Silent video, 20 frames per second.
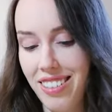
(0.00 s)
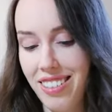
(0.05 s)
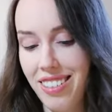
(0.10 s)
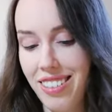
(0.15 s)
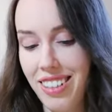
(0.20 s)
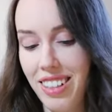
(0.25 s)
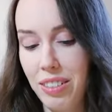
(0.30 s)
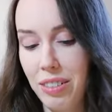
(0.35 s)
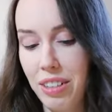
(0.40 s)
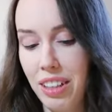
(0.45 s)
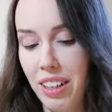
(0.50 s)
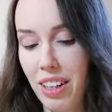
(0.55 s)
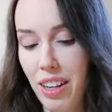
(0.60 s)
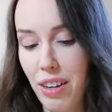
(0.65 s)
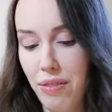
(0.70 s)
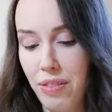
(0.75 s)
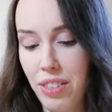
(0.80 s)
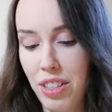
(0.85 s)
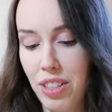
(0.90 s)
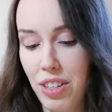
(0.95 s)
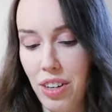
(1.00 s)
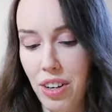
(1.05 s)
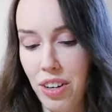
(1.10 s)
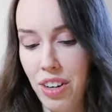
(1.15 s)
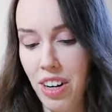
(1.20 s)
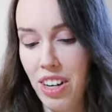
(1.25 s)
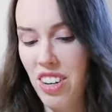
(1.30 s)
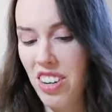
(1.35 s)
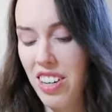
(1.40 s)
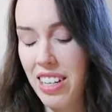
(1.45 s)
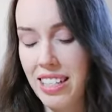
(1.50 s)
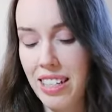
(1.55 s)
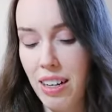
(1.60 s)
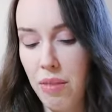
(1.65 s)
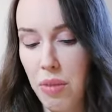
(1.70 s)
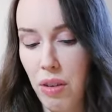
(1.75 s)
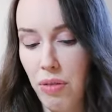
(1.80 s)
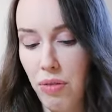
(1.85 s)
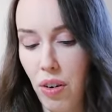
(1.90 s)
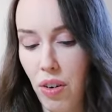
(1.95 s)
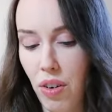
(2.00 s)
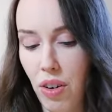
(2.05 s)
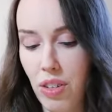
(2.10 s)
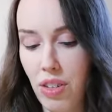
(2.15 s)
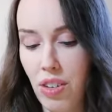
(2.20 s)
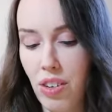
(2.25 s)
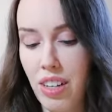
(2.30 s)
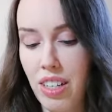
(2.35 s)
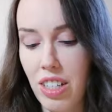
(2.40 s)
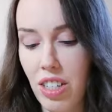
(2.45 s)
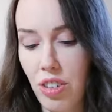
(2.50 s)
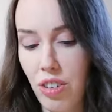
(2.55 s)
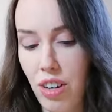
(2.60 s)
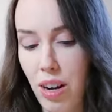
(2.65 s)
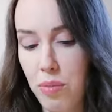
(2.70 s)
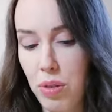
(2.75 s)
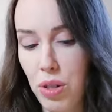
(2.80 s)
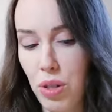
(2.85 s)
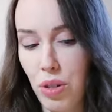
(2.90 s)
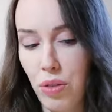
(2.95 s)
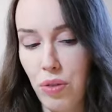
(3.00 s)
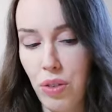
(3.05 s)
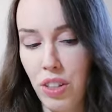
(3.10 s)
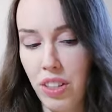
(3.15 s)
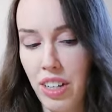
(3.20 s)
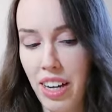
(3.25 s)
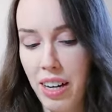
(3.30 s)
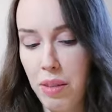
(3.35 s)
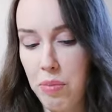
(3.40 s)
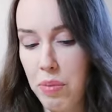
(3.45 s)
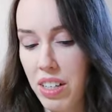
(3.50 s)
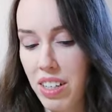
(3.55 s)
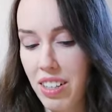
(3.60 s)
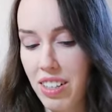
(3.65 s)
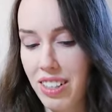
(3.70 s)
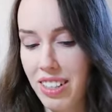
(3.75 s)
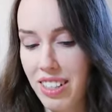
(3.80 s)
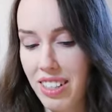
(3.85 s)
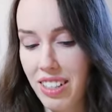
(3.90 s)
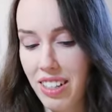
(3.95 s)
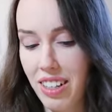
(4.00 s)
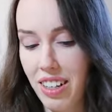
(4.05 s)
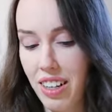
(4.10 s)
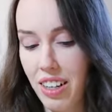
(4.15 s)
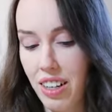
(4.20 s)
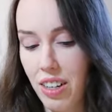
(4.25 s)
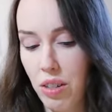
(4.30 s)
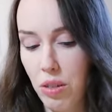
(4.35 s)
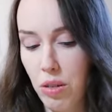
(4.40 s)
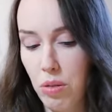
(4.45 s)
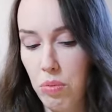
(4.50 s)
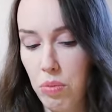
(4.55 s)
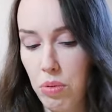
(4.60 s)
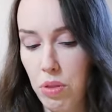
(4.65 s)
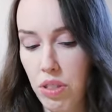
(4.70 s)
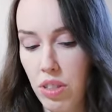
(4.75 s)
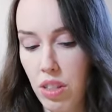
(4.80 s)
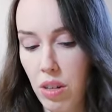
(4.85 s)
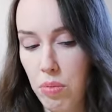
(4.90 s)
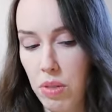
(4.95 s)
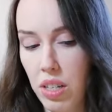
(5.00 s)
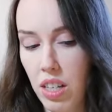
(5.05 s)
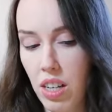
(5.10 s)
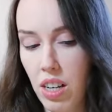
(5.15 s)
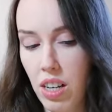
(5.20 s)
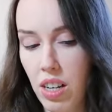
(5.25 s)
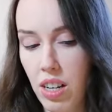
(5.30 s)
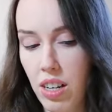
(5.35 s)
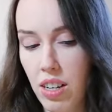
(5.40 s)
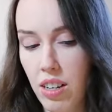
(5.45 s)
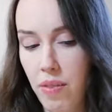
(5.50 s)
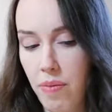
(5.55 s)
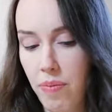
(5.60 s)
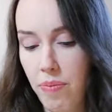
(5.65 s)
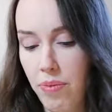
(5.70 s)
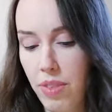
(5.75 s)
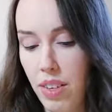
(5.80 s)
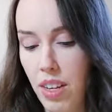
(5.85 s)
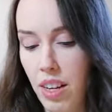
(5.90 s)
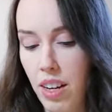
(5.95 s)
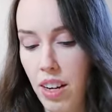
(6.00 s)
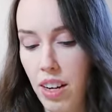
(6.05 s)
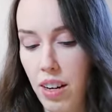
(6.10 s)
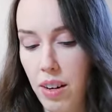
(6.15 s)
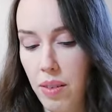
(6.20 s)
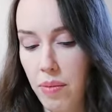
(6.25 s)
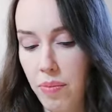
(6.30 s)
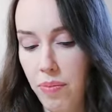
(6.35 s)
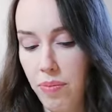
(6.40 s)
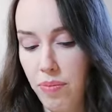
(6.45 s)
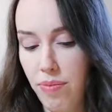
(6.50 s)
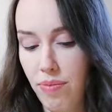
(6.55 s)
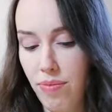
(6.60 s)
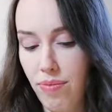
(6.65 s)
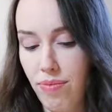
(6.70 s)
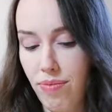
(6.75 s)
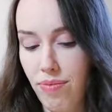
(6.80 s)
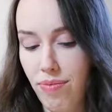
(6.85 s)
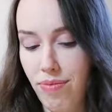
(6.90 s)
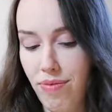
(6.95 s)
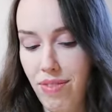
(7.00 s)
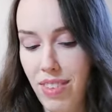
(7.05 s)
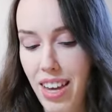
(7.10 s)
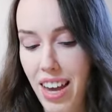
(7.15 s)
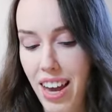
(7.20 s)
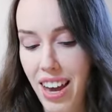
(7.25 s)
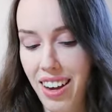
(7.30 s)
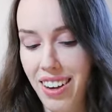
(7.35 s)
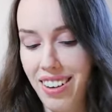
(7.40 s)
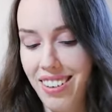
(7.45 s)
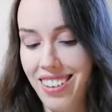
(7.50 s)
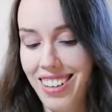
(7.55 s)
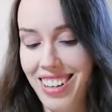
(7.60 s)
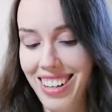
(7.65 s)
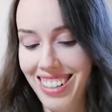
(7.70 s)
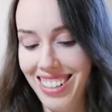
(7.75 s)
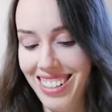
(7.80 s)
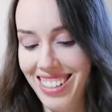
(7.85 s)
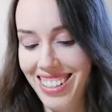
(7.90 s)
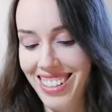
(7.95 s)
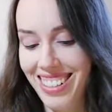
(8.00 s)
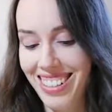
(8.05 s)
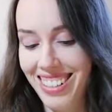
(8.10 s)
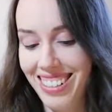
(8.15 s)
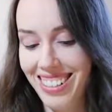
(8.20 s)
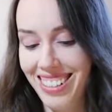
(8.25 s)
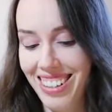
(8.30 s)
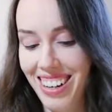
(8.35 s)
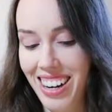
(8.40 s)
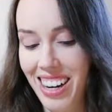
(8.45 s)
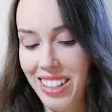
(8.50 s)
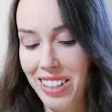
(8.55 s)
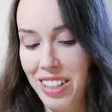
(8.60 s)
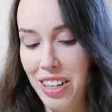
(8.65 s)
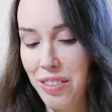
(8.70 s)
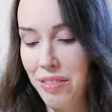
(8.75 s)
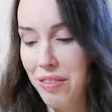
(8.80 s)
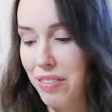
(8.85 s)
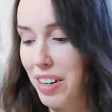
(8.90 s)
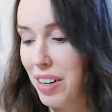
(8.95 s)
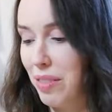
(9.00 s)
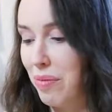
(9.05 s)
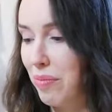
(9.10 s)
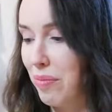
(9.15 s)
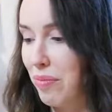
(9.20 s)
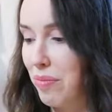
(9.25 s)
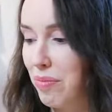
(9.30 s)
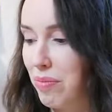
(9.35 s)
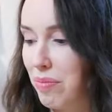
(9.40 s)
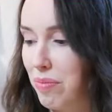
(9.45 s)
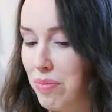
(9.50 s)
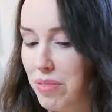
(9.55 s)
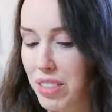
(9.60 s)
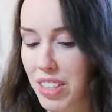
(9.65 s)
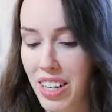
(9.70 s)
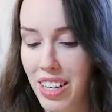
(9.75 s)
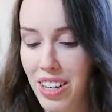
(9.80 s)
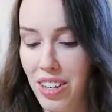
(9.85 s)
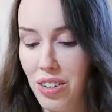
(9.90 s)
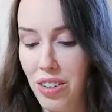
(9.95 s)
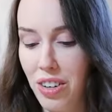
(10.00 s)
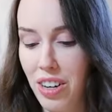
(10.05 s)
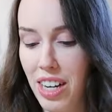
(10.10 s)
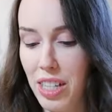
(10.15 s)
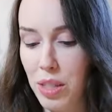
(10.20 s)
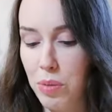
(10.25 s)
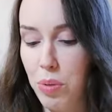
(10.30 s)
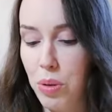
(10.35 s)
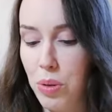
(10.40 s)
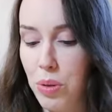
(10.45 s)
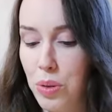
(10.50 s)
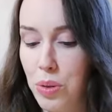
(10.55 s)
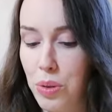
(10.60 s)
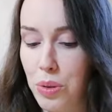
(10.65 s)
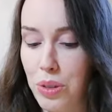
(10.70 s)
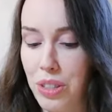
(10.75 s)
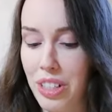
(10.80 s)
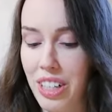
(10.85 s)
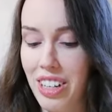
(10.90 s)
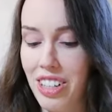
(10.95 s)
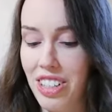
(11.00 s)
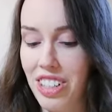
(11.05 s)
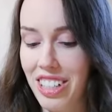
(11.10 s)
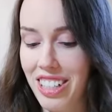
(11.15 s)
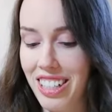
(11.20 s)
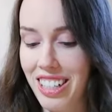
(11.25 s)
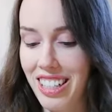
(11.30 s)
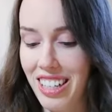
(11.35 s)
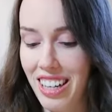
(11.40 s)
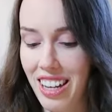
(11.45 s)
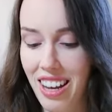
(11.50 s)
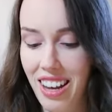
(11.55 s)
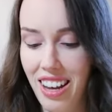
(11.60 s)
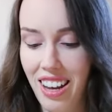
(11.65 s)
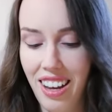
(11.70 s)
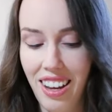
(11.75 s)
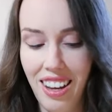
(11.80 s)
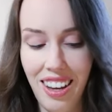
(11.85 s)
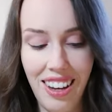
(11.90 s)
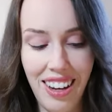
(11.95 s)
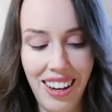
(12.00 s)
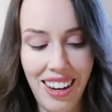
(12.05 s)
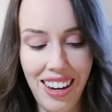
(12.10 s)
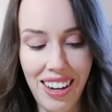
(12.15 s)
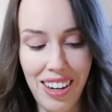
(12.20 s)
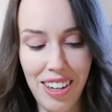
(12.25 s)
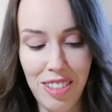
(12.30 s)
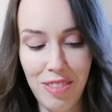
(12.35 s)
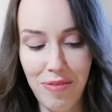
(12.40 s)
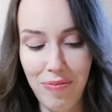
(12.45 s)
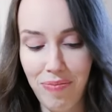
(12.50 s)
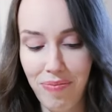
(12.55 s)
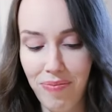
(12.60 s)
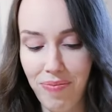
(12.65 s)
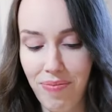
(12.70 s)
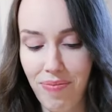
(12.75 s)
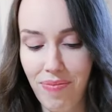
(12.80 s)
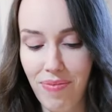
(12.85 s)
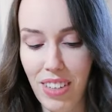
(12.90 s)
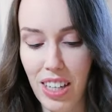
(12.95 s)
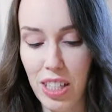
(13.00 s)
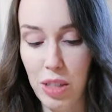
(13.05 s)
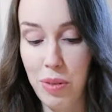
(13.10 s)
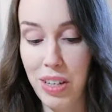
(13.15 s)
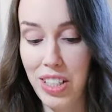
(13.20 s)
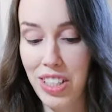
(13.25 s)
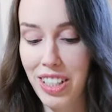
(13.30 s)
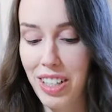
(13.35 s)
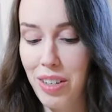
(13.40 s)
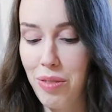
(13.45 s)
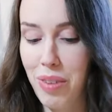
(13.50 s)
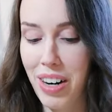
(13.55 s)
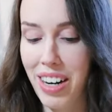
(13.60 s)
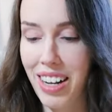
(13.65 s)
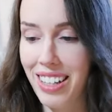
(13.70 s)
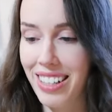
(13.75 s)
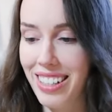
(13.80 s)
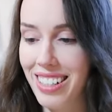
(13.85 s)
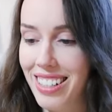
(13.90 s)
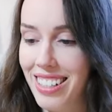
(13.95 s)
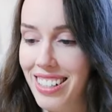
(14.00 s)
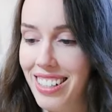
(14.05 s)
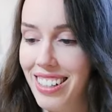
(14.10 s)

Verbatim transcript: Would love to know. And you can send me photos on Instagram too if you like because, oops, skipped the card. Um, yeah, I just, I love um, seeing your guys' pulls and just, um, especially when it's